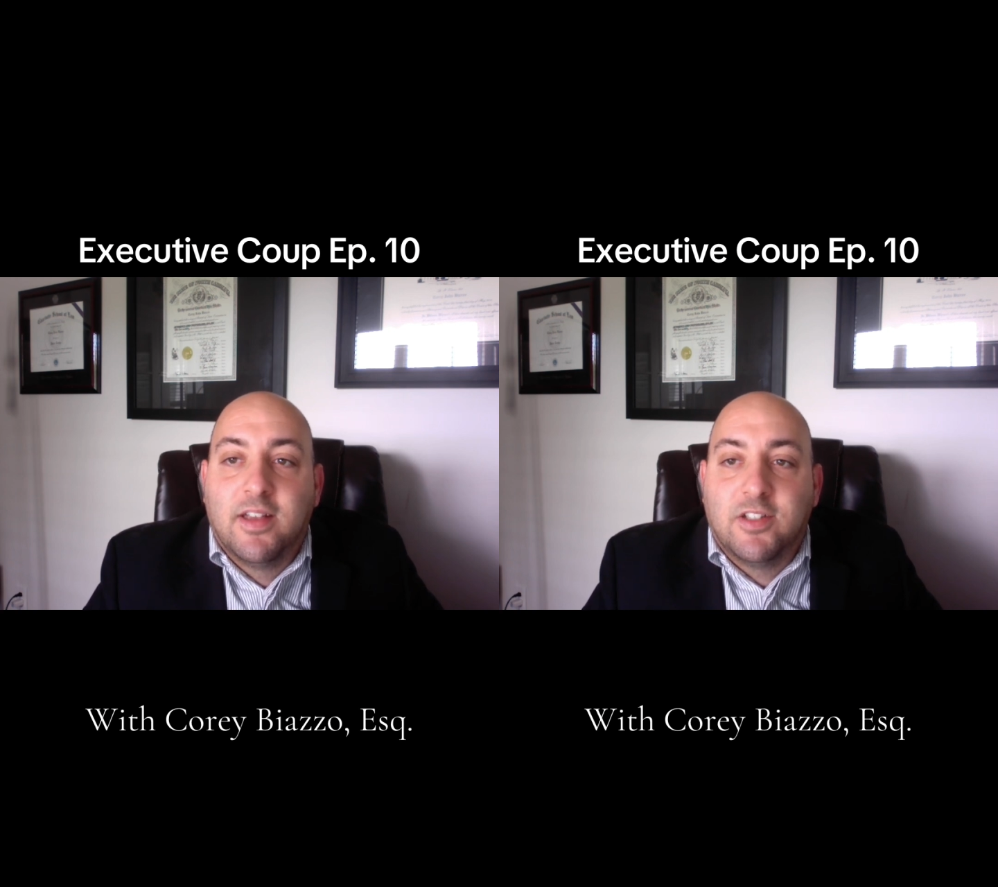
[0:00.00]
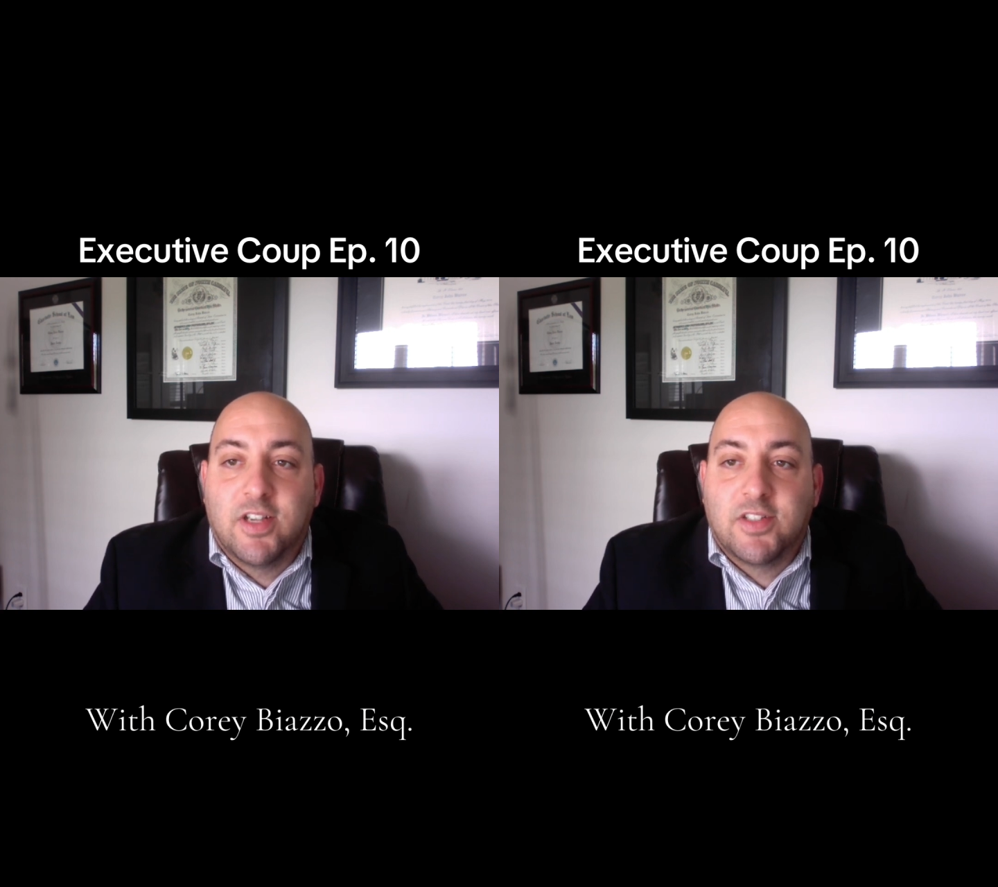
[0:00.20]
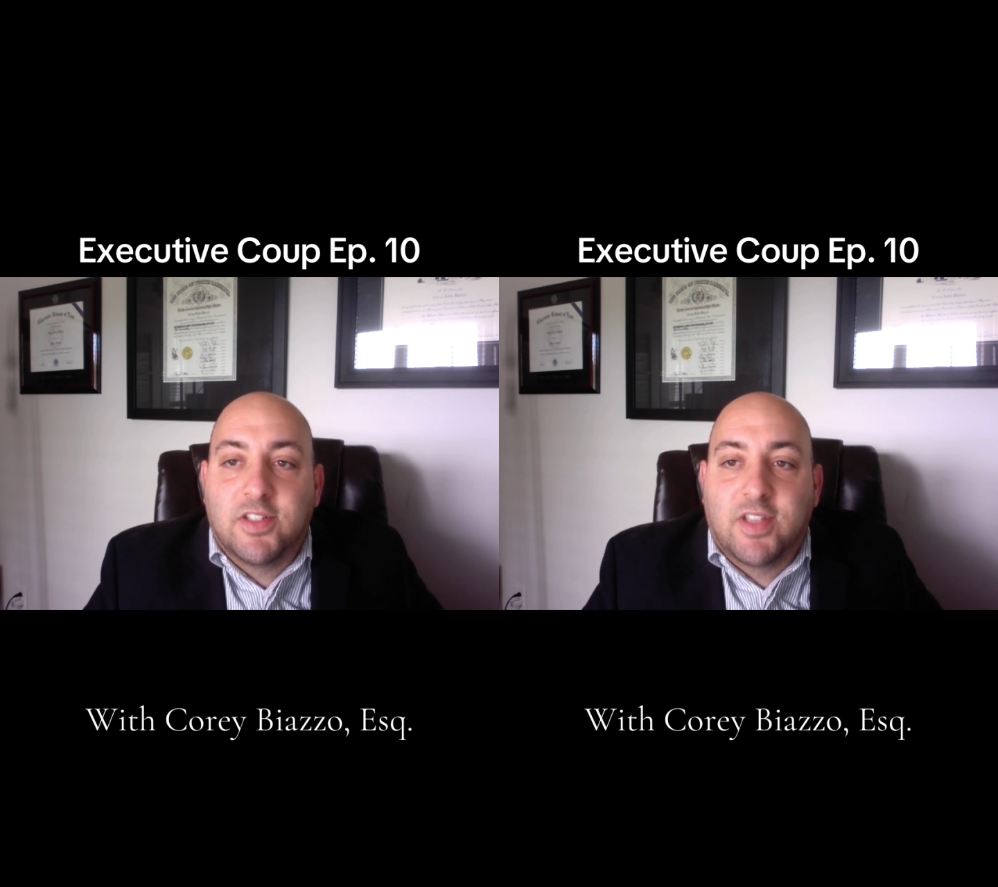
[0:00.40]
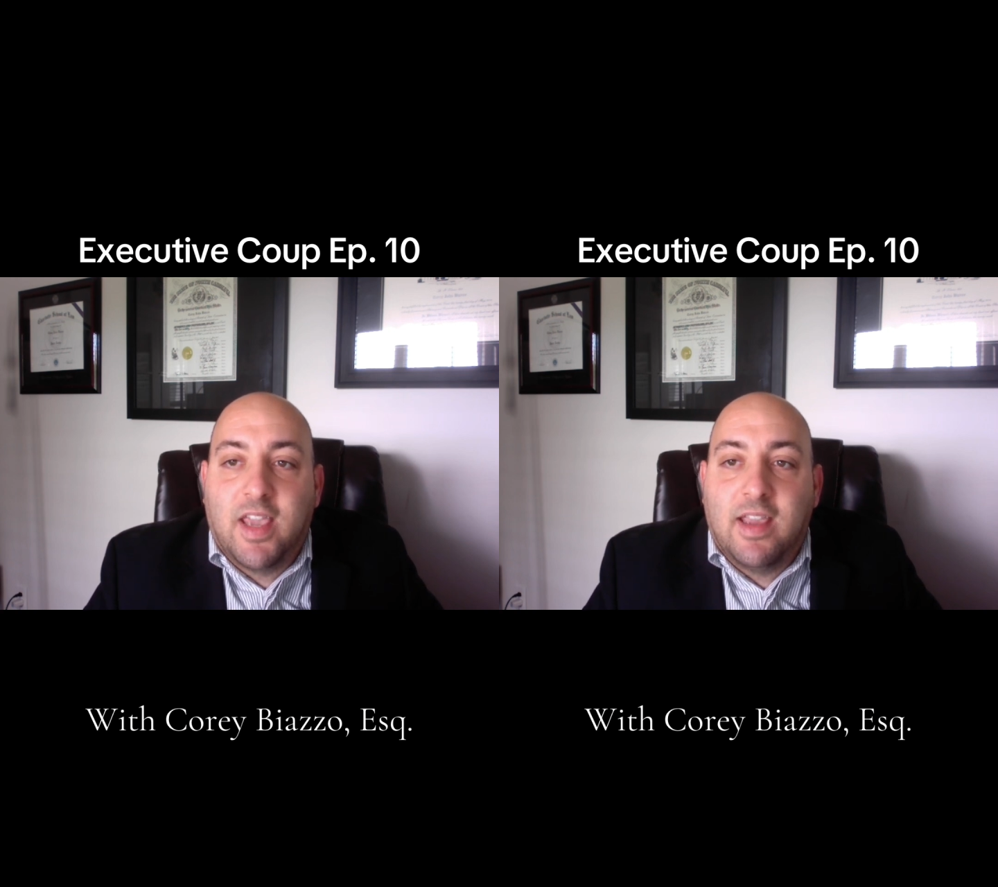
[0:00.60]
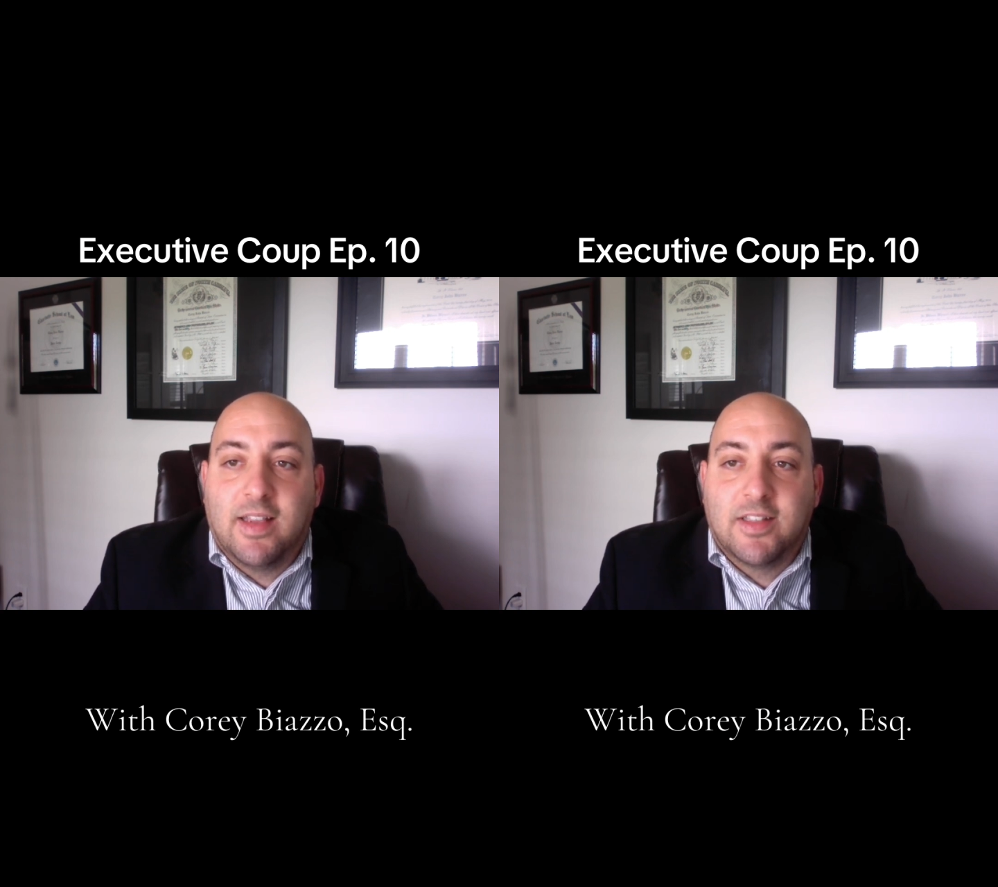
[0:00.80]
Justice
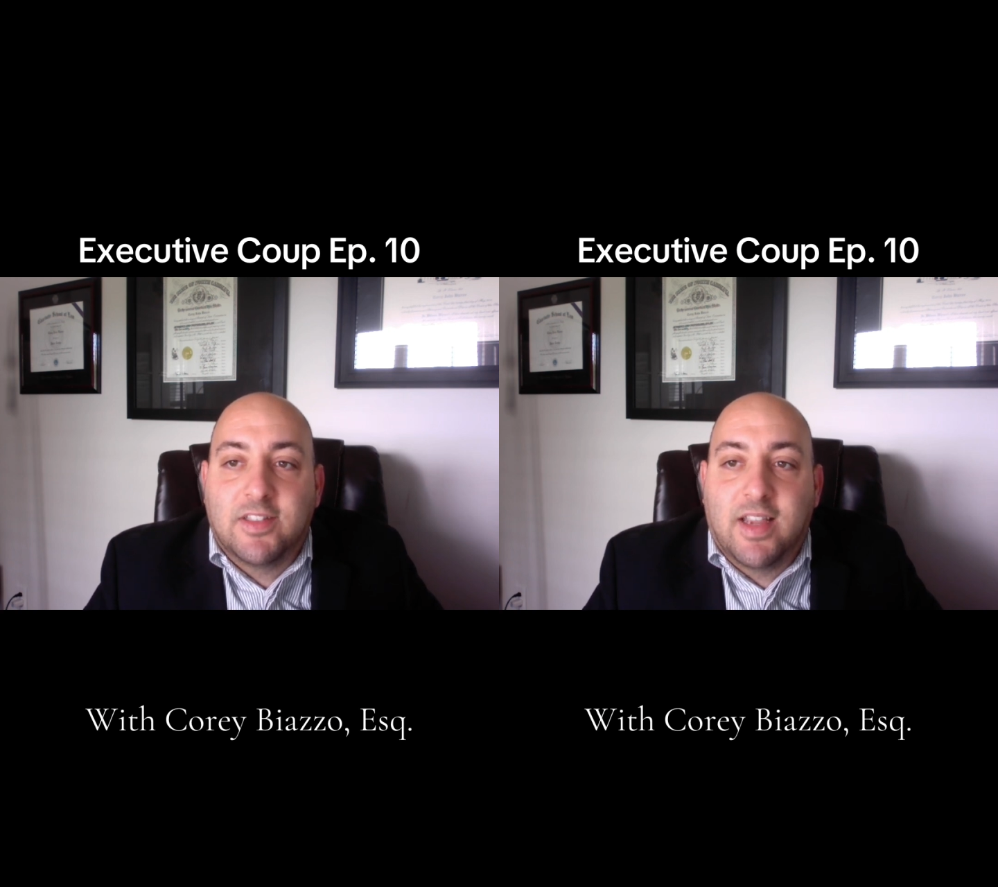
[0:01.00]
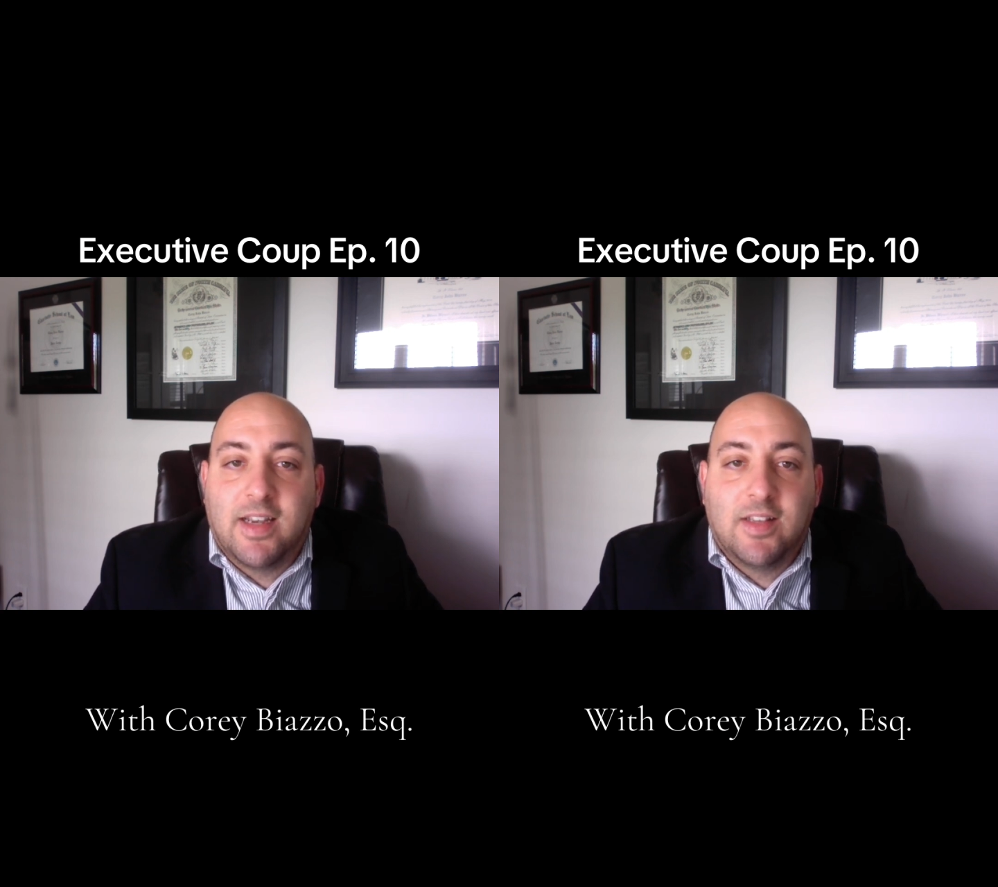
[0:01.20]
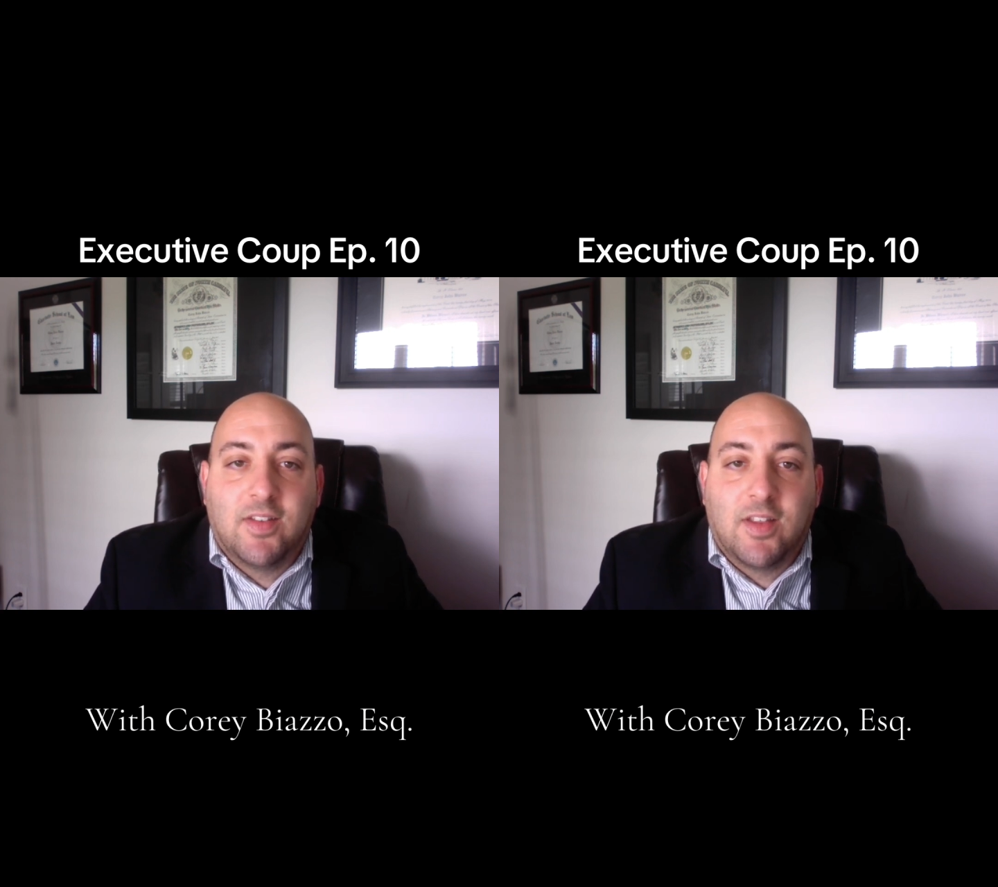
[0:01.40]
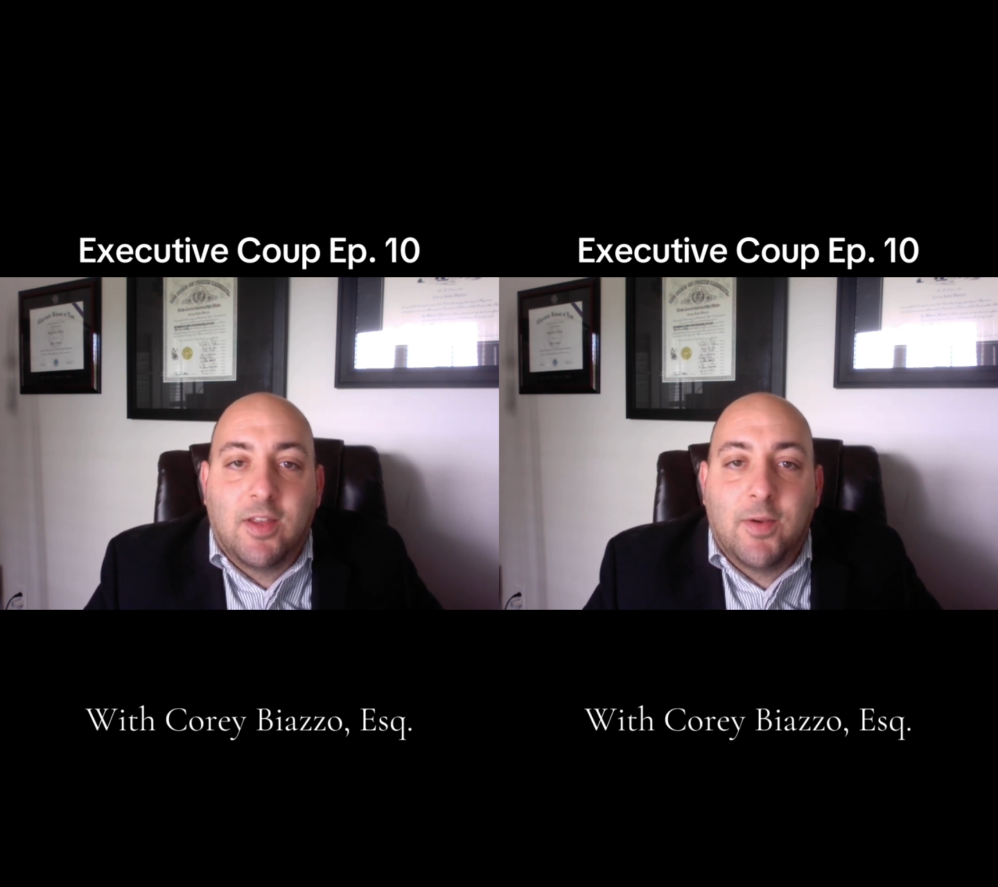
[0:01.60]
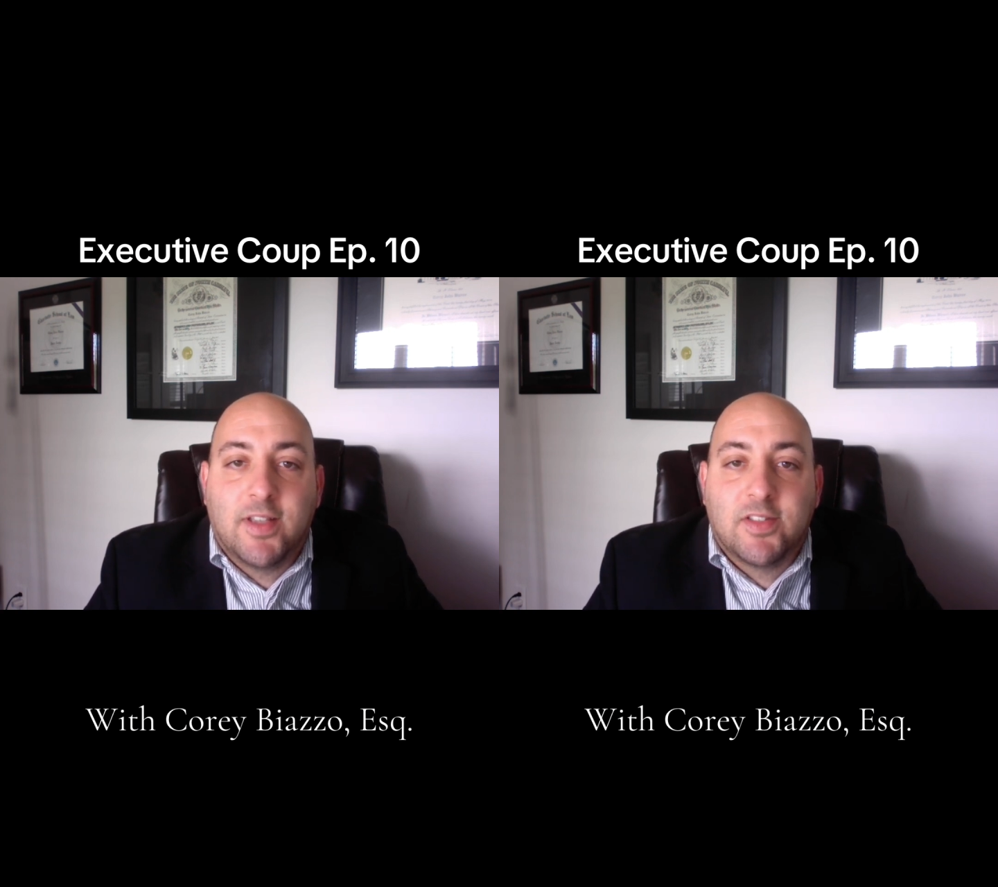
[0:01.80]
Kagan stated to the U.S.